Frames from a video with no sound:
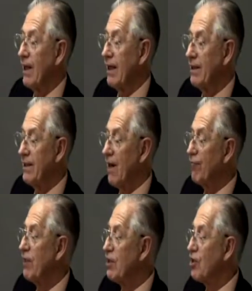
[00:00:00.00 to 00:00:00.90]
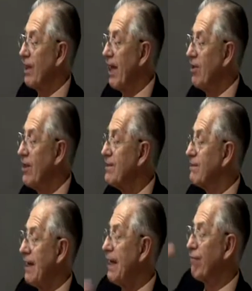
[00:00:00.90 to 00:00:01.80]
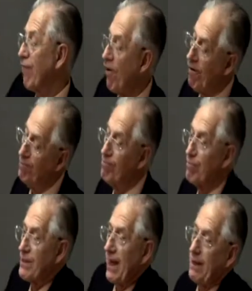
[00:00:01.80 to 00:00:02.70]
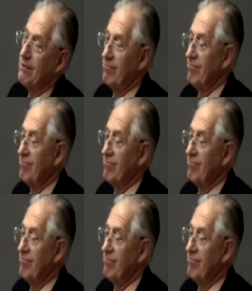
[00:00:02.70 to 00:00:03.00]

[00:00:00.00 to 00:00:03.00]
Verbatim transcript: And the definition there is infirm, sick.